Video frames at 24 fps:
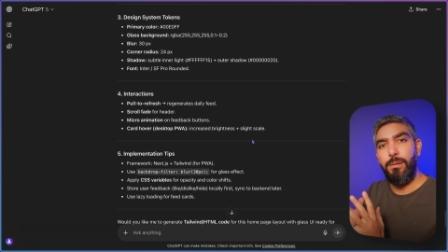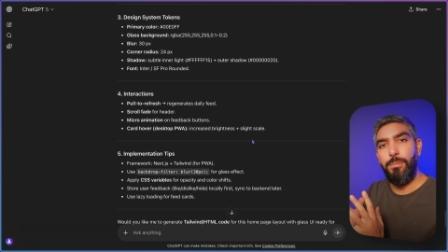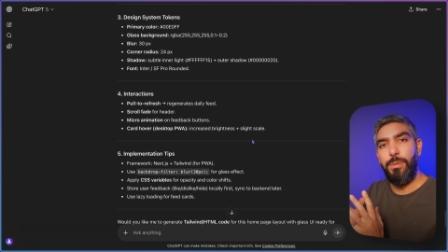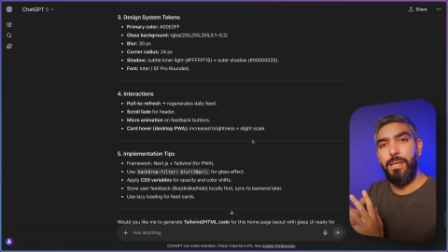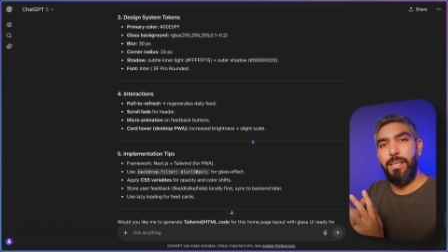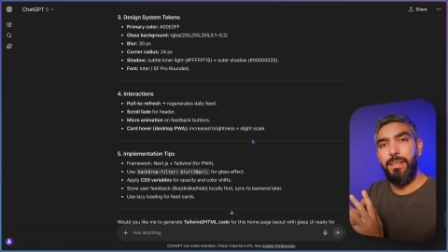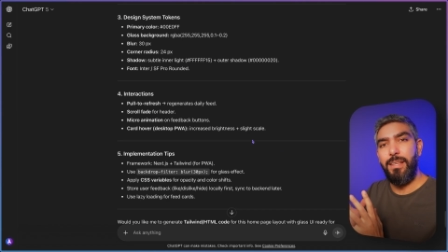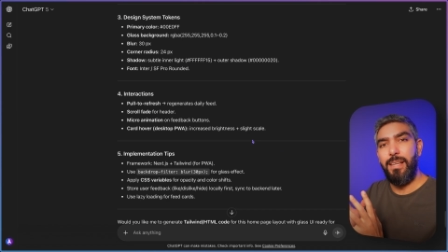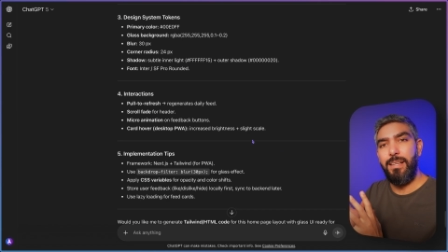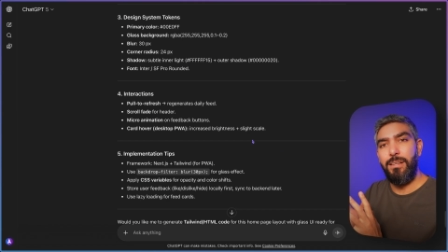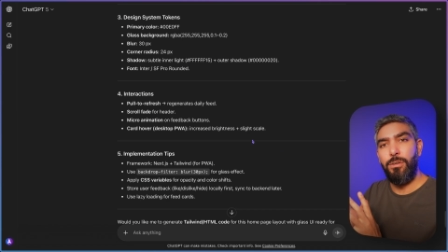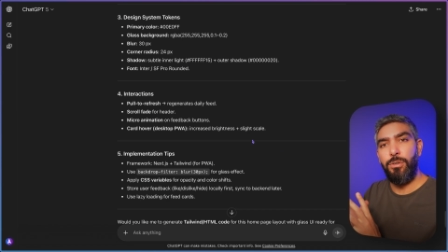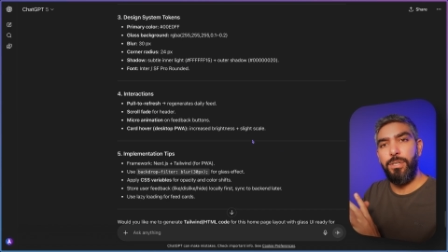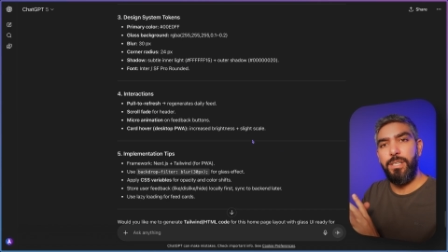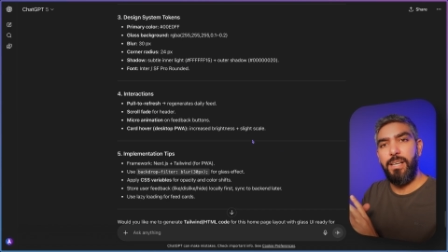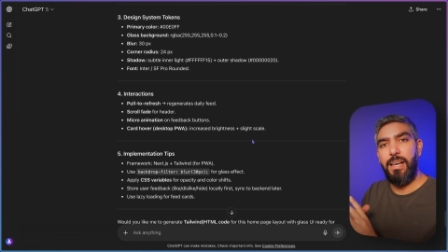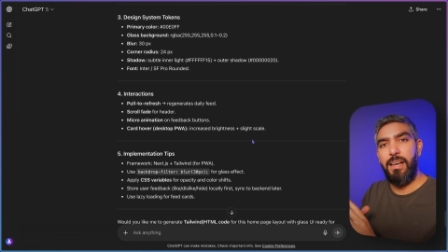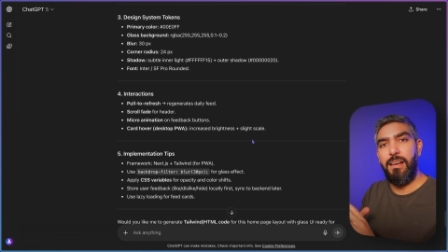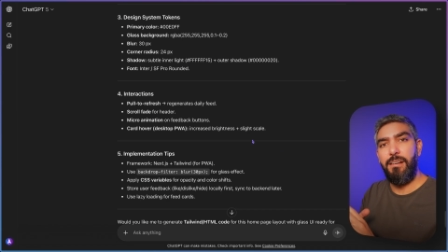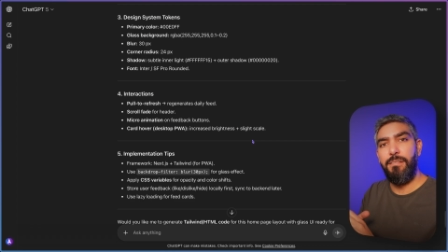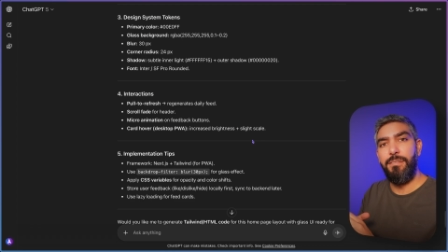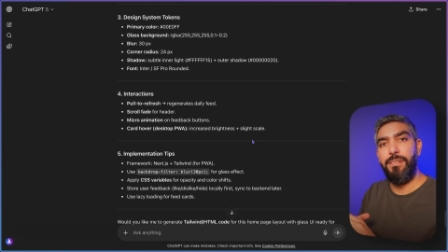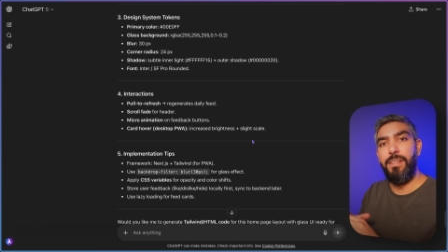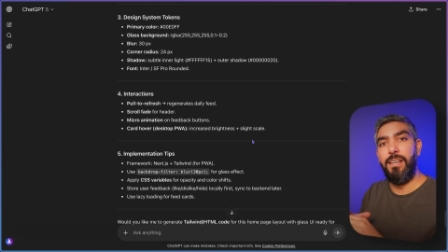but they don't
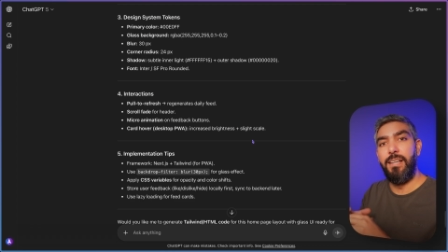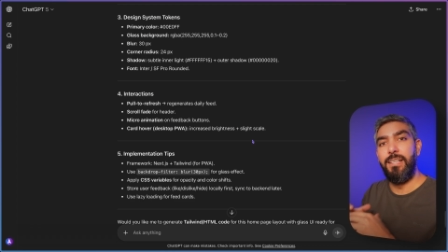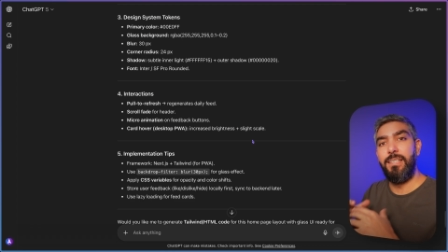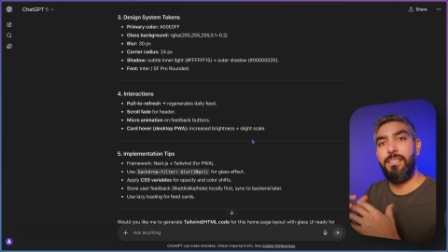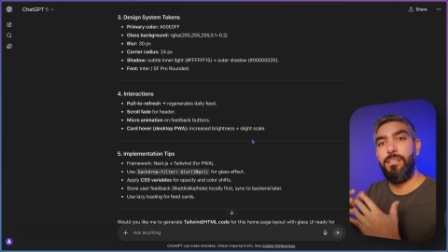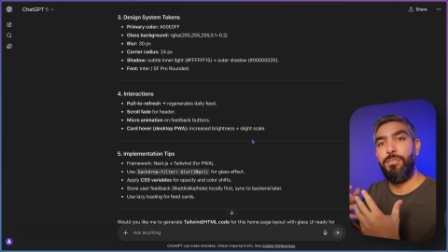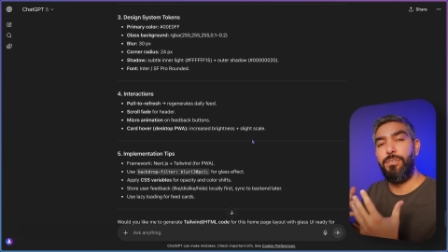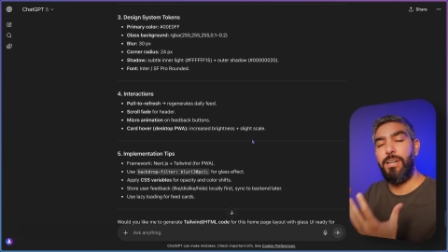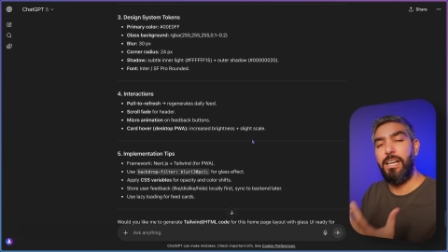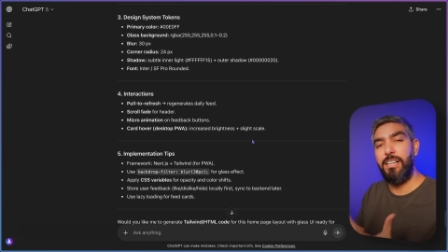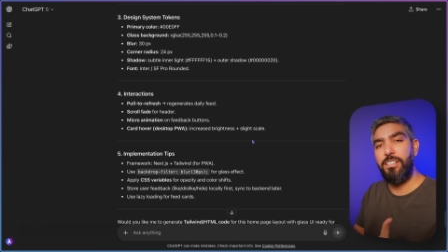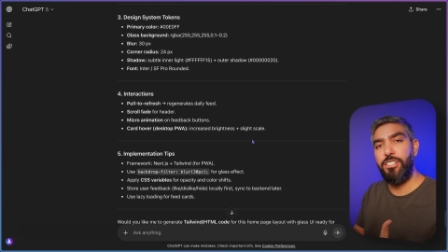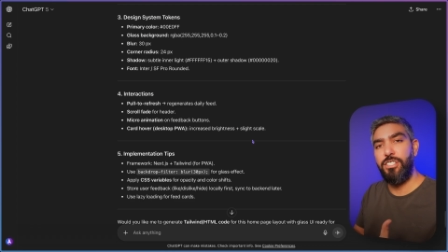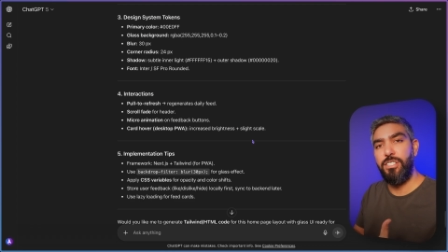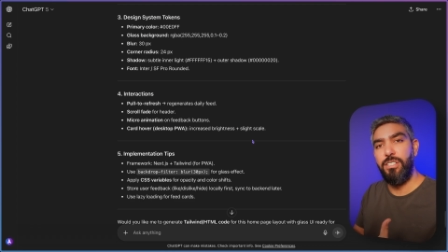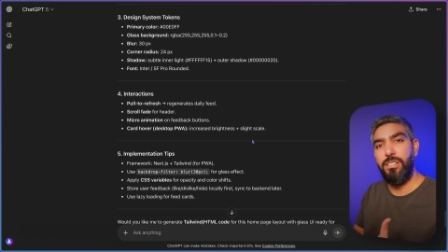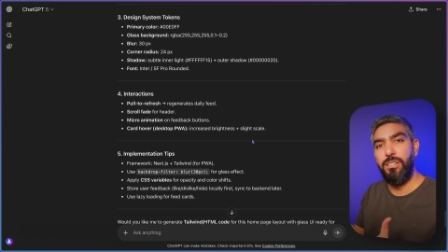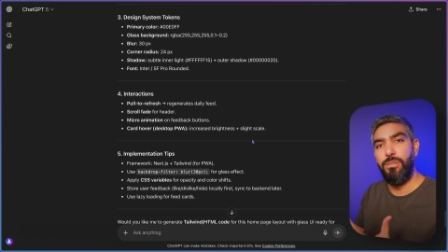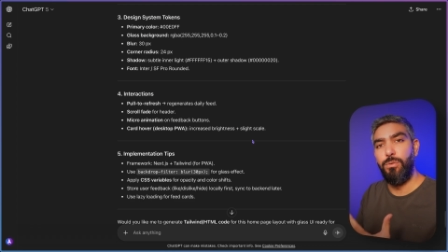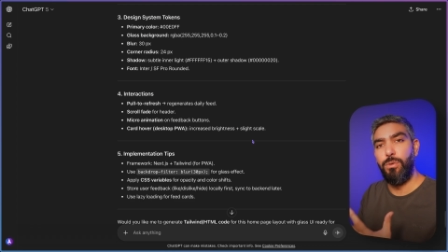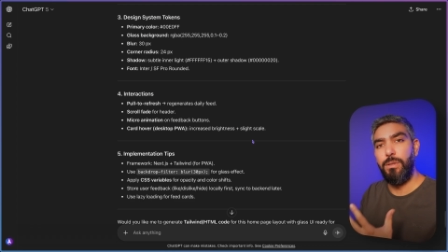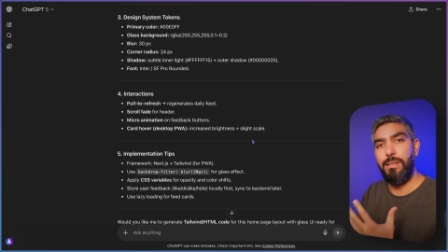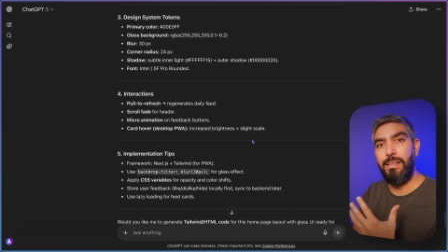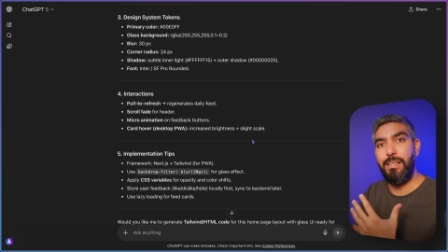have the
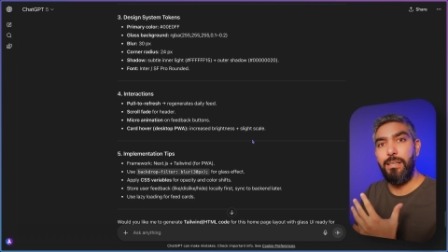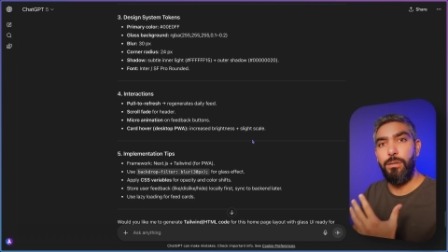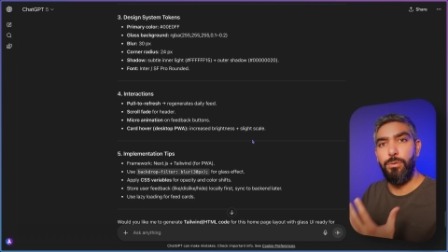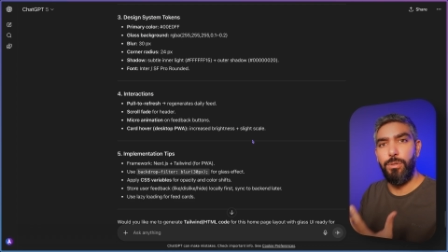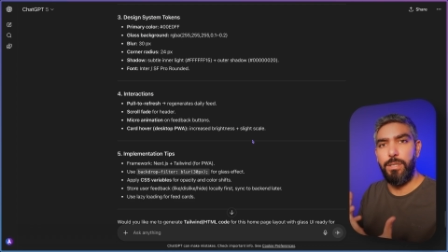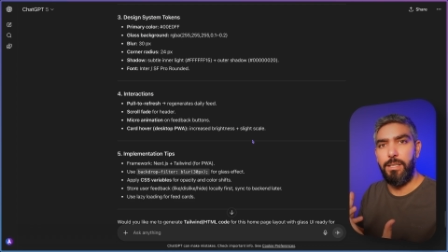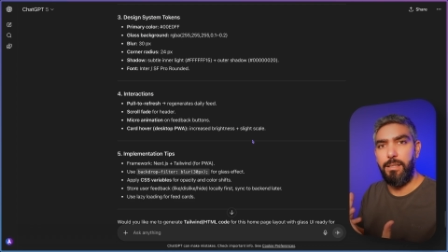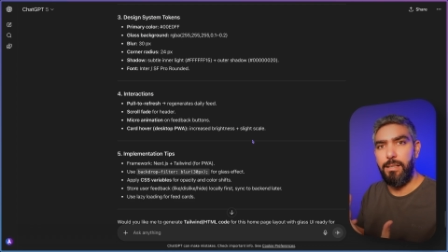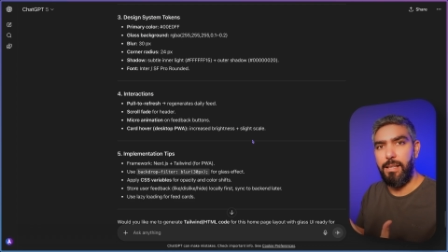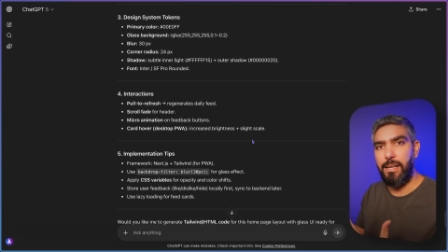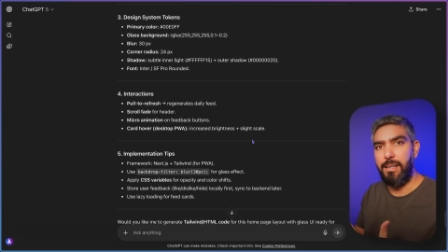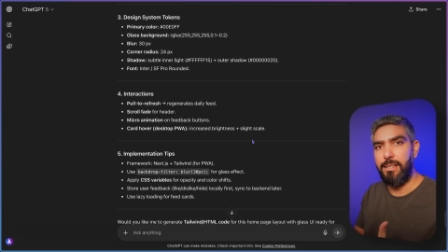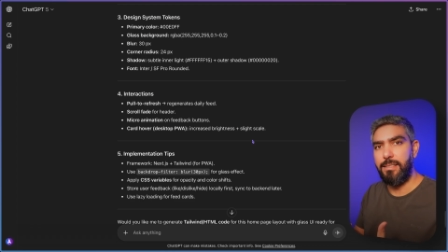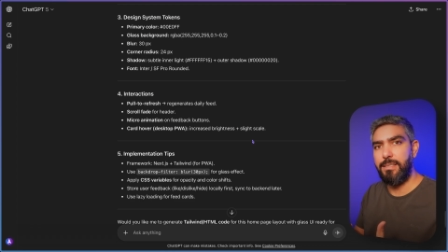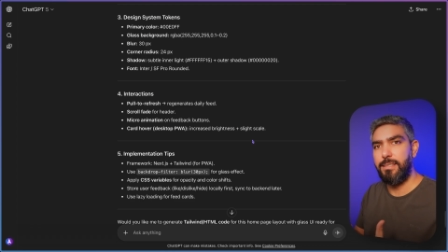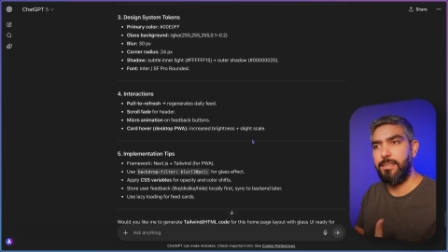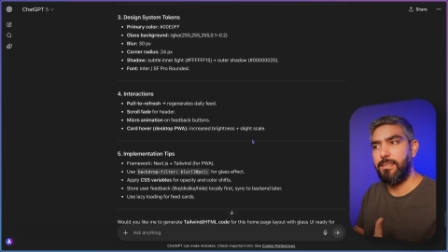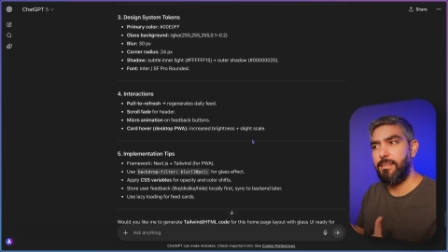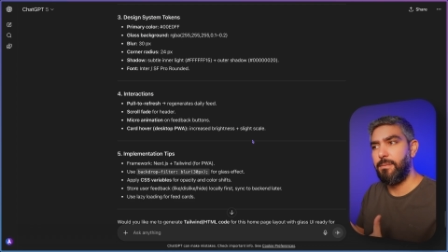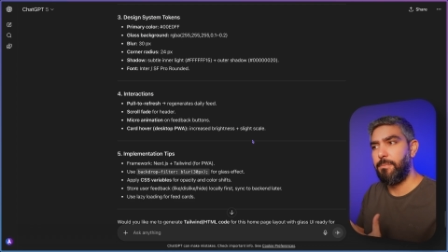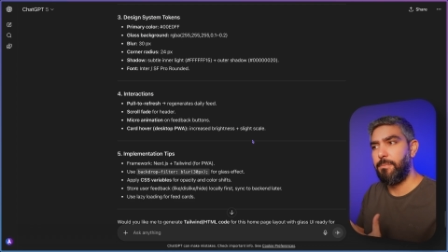interaction with liquid glass.